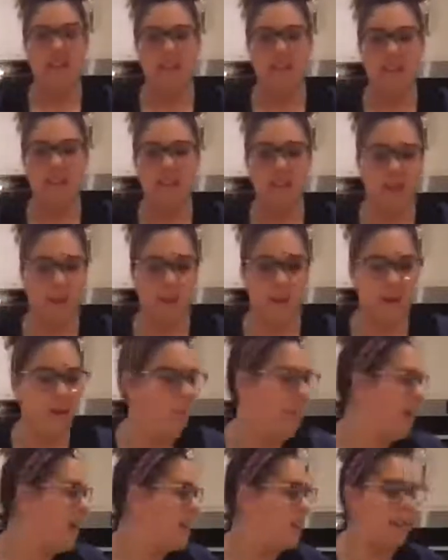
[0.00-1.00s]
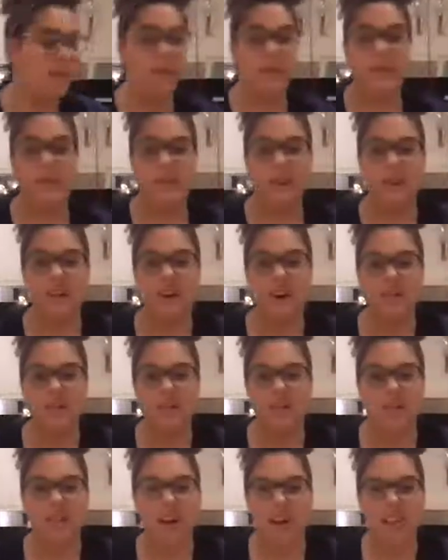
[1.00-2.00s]
I'm really sorry about the mess, but I feel like I can't
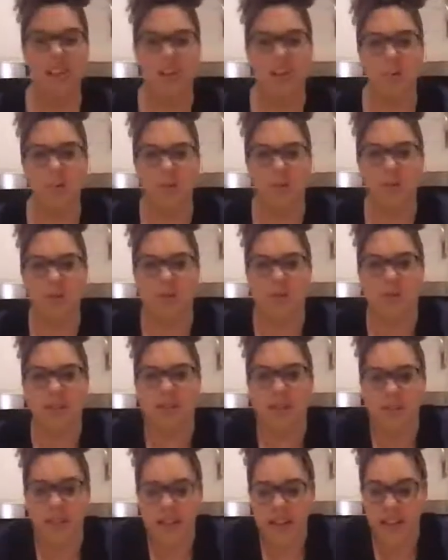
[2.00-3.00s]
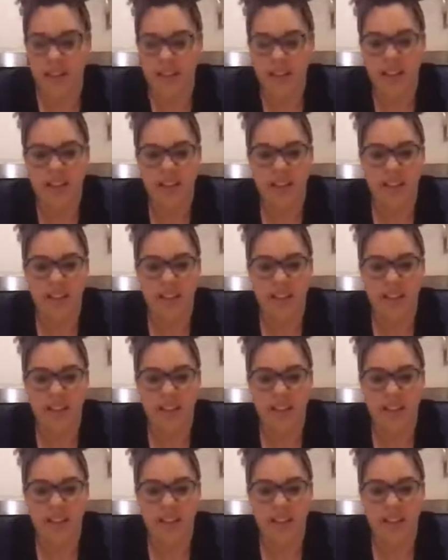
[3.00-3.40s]
really tidy up whilst you're still here.